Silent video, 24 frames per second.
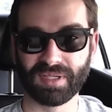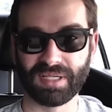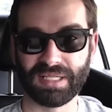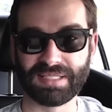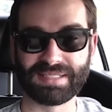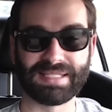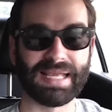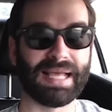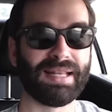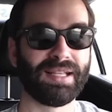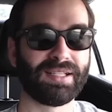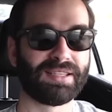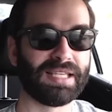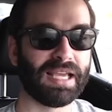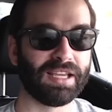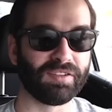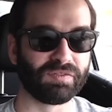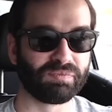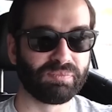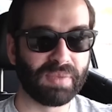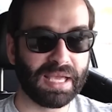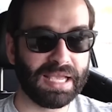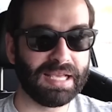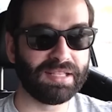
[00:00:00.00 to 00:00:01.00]
It's not like they
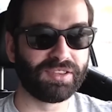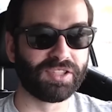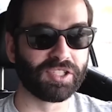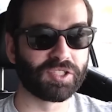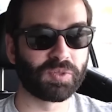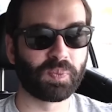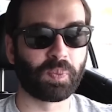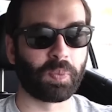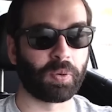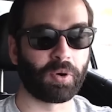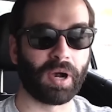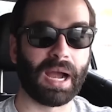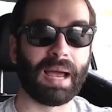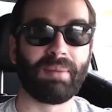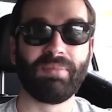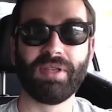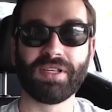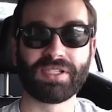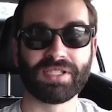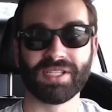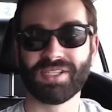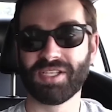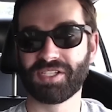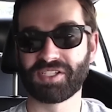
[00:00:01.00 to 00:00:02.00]
have made this
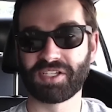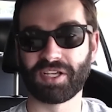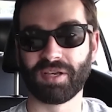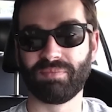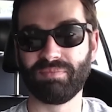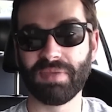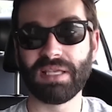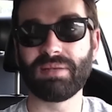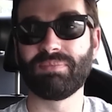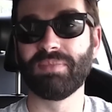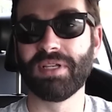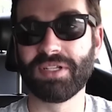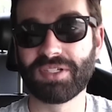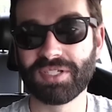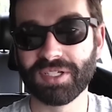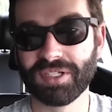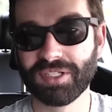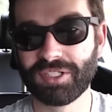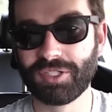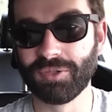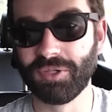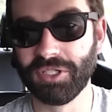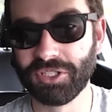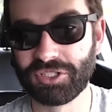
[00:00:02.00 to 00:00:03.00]
promise and this commitment
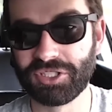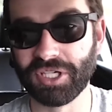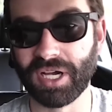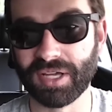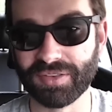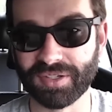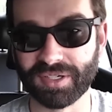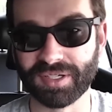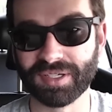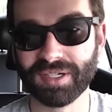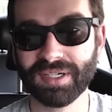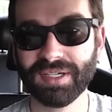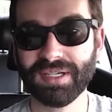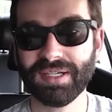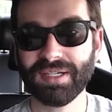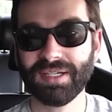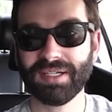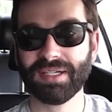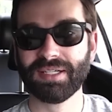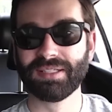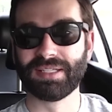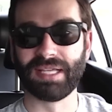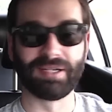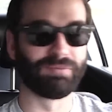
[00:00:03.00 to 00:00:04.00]
to each other
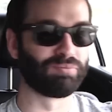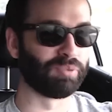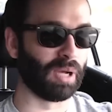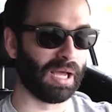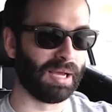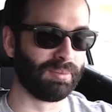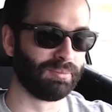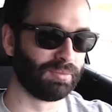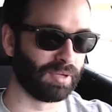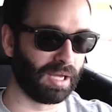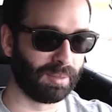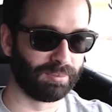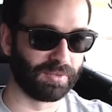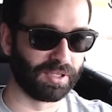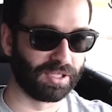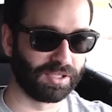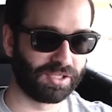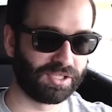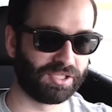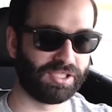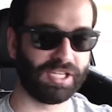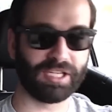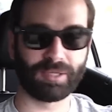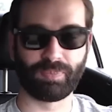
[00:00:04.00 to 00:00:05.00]
that I'm, I'm going to
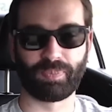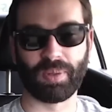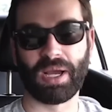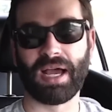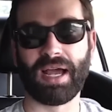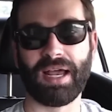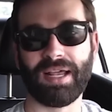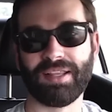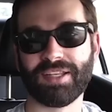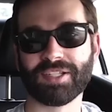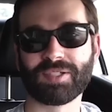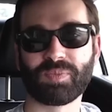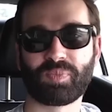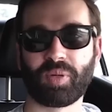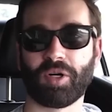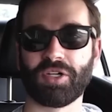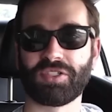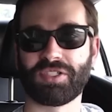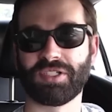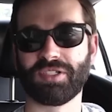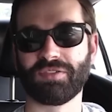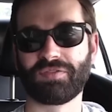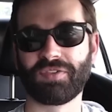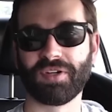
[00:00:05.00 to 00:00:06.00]
stick by this
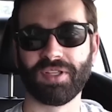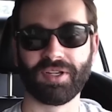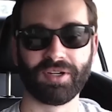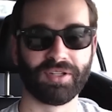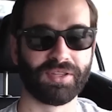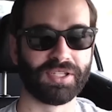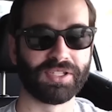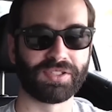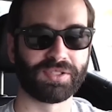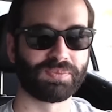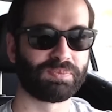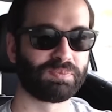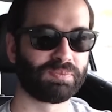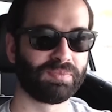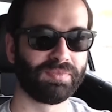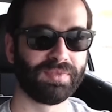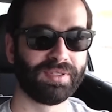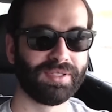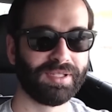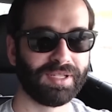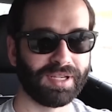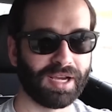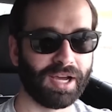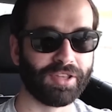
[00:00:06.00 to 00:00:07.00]
person for or this
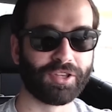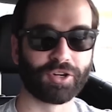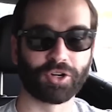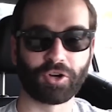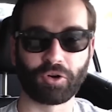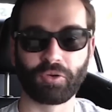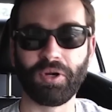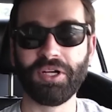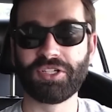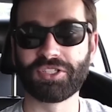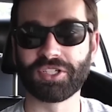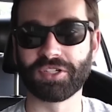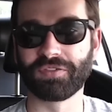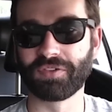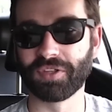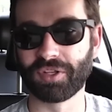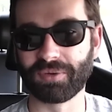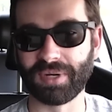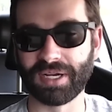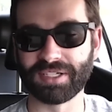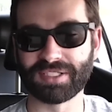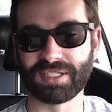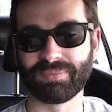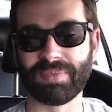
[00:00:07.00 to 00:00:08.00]
other creature for
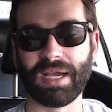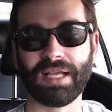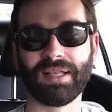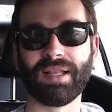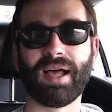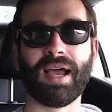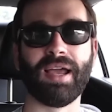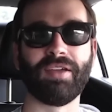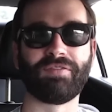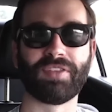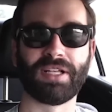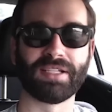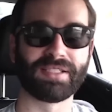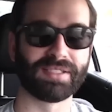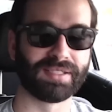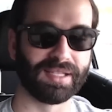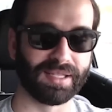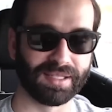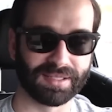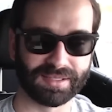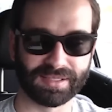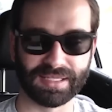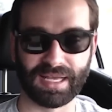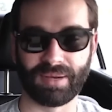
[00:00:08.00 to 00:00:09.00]
the rest of my life. That's
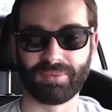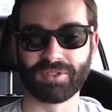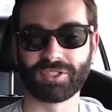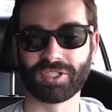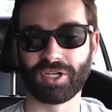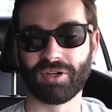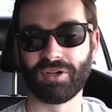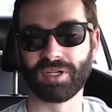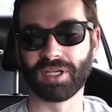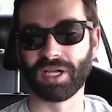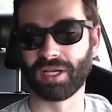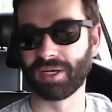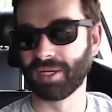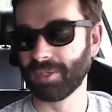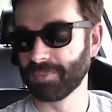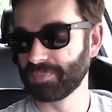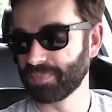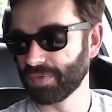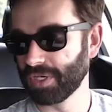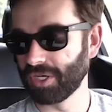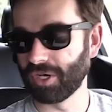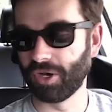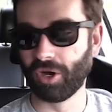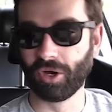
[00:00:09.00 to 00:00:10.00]
that's not what's going on.
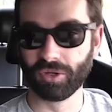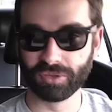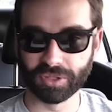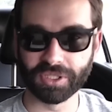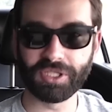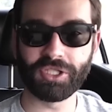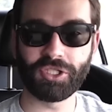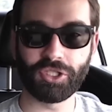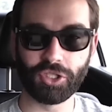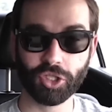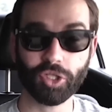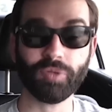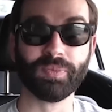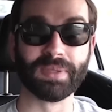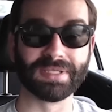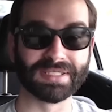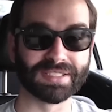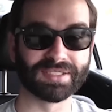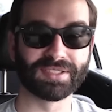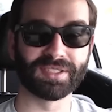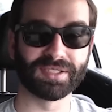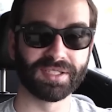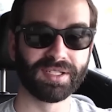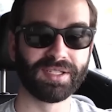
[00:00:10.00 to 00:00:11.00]
Only
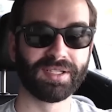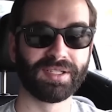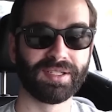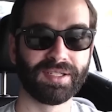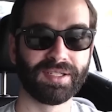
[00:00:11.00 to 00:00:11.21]
humans